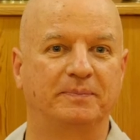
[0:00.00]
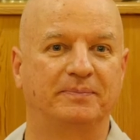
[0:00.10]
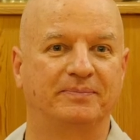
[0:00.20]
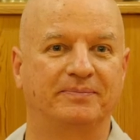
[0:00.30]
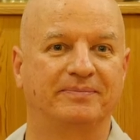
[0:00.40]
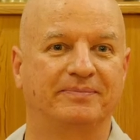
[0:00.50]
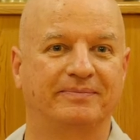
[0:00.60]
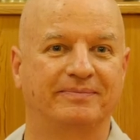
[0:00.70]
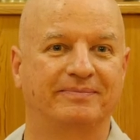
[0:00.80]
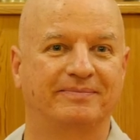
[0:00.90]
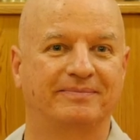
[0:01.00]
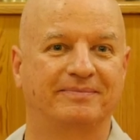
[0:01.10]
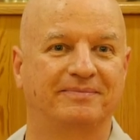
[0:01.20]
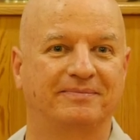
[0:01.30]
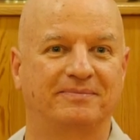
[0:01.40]

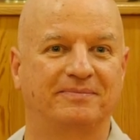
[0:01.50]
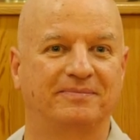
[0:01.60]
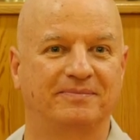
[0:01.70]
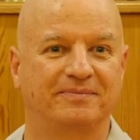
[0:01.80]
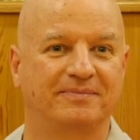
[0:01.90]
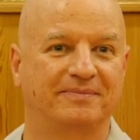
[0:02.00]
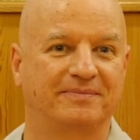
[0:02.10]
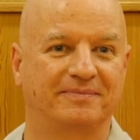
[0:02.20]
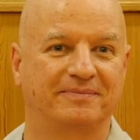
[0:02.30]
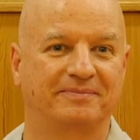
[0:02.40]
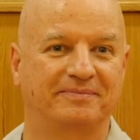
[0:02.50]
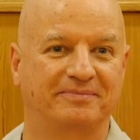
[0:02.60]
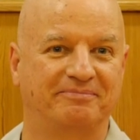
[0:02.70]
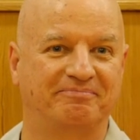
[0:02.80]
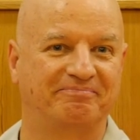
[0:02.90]

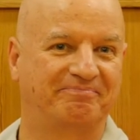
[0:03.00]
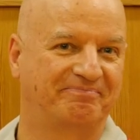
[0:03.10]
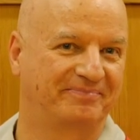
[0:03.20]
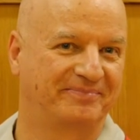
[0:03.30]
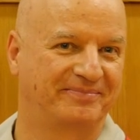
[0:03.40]
(no one is talking)